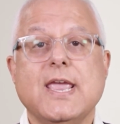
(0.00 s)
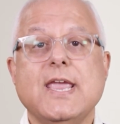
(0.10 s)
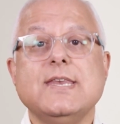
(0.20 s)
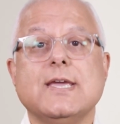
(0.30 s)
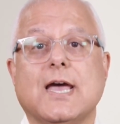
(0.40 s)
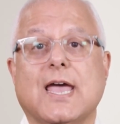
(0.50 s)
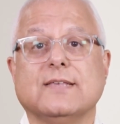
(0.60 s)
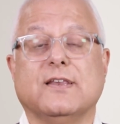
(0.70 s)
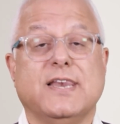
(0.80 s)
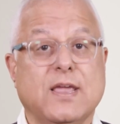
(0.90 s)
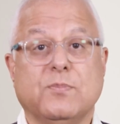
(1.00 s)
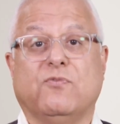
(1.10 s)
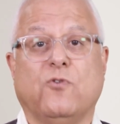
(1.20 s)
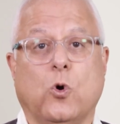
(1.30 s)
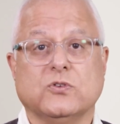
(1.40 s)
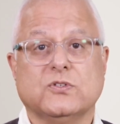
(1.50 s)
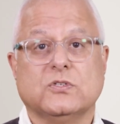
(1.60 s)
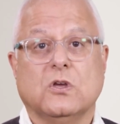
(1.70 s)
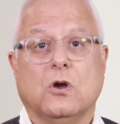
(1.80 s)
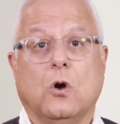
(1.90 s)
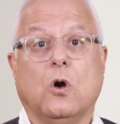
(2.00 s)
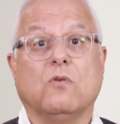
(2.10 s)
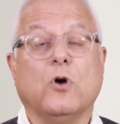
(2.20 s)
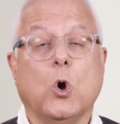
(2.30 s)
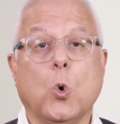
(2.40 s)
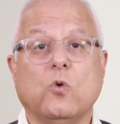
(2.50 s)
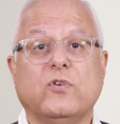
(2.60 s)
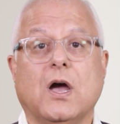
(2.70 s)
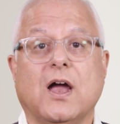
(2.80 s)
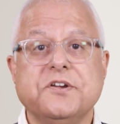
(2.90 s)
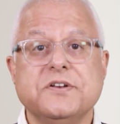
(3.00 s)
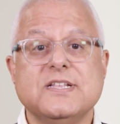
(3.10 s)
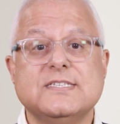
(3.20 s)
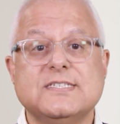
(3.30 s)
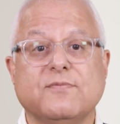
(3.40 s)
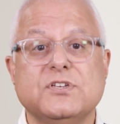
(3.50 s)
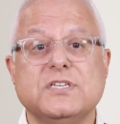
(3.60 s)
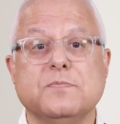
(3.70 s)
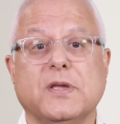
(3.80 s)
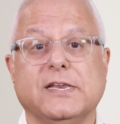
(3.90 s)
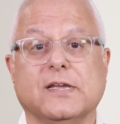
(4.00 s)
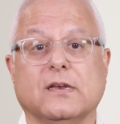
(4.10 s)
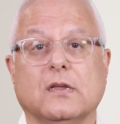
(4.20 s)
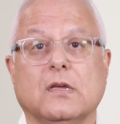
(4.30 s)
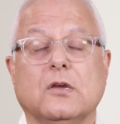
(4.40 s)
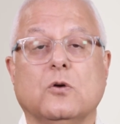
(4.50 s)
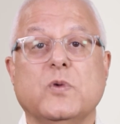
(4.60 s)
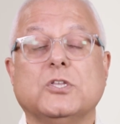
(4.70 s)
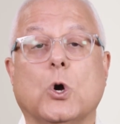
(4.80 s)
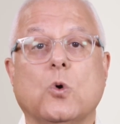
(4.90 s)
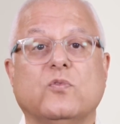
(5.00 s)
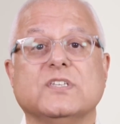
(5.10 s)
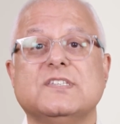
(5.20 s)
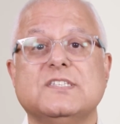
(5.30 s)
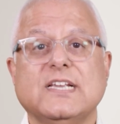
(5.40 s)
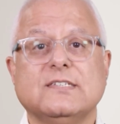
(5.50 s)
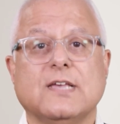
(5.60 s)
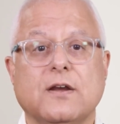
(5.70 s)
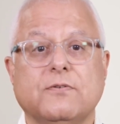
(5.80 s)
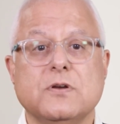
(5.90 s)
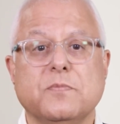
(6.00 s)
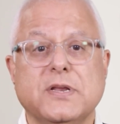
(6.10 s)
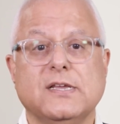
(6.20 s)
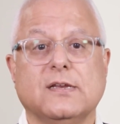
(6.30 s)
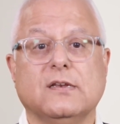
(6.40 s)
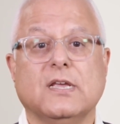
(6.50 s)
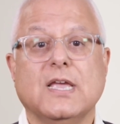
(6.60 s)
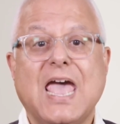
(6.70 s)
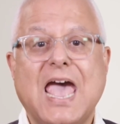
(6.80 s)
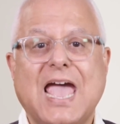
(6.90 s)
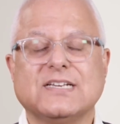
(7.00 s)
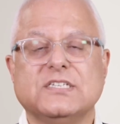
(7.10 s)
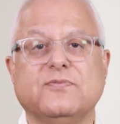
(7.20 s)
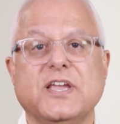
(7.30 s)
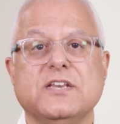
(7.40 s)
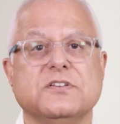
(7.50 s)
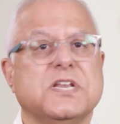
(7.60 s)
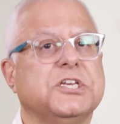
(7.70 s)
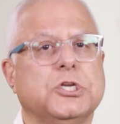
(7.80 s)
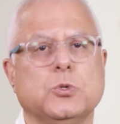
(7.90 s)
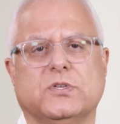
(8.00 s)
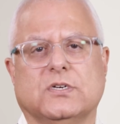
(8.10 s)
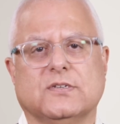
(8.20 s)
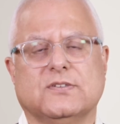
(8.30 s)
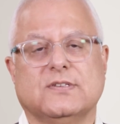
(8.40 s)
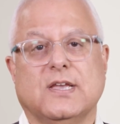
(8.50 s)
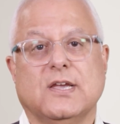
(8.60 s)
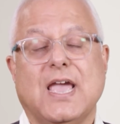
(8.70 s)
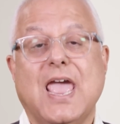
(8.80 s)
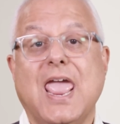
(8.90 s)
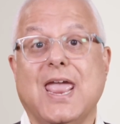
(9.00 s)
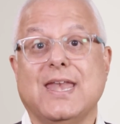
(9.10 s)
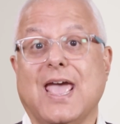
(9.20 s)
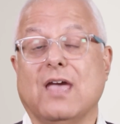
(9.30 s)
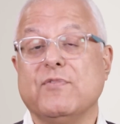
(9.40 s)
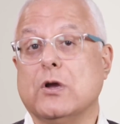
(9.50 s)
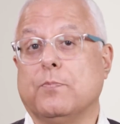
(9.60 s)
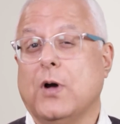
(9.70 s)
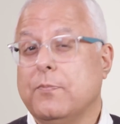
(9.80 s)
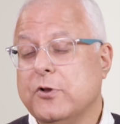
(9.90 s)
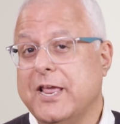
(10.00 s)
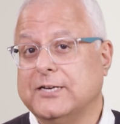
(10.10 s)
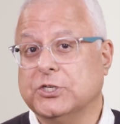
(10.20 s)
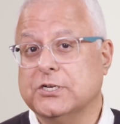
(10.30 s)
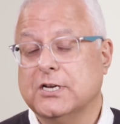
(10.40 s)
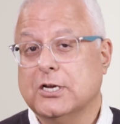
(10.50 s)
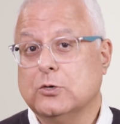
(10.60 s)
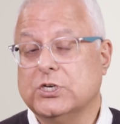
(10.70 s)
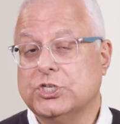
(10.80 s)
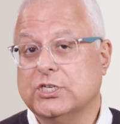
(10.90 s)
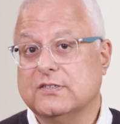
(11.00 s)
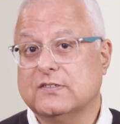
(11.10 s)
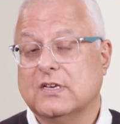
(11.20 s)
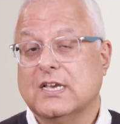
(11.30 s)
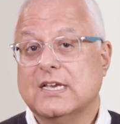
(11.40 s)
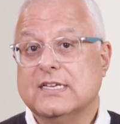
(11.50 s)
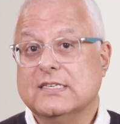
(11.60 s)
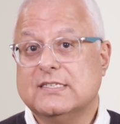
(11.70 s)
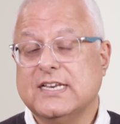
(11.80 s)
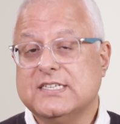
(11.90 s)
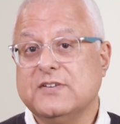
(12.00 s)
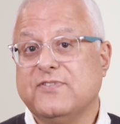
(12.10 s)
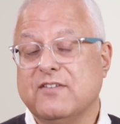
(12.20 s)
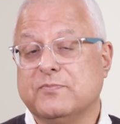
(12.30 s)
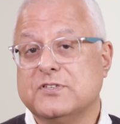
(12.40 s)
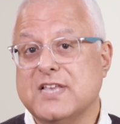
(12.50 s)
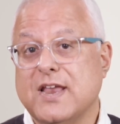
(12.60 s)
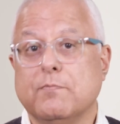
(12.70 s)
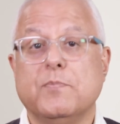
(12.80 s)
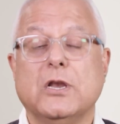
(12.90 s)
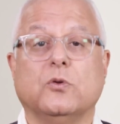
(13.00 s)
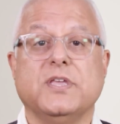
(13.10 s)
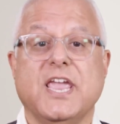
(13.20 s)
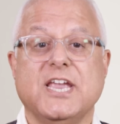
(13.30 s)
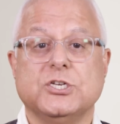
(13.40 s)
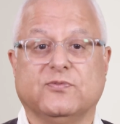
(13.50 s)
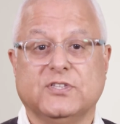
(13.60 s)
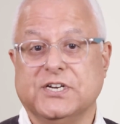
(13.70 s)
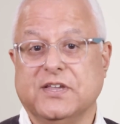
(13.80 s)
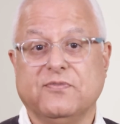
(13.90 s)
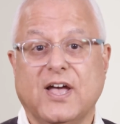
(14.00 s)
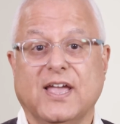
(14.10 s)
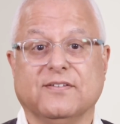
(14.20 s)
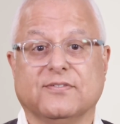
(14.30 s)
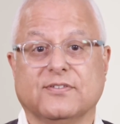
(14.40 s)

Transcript: India has a labor force of over 170 million with over 600 million active internet users and having a population which is 65% below the age of 35.